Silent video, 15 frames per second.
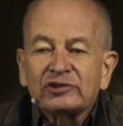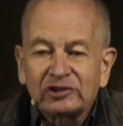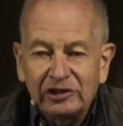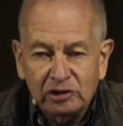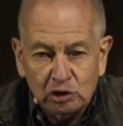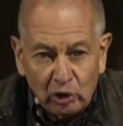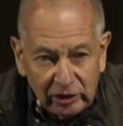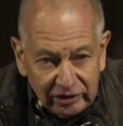He's
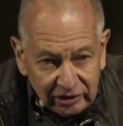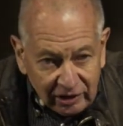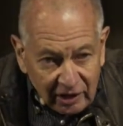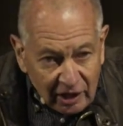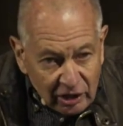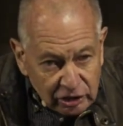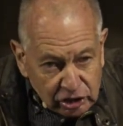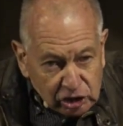going to
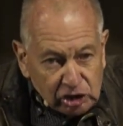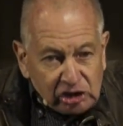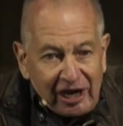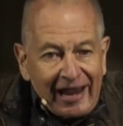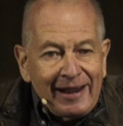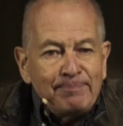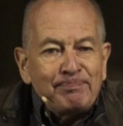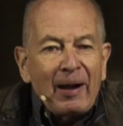
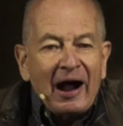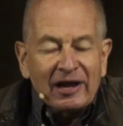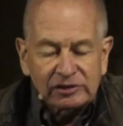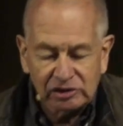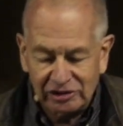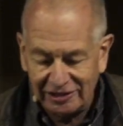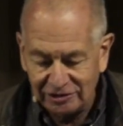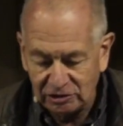shape us
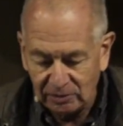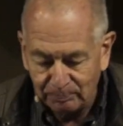into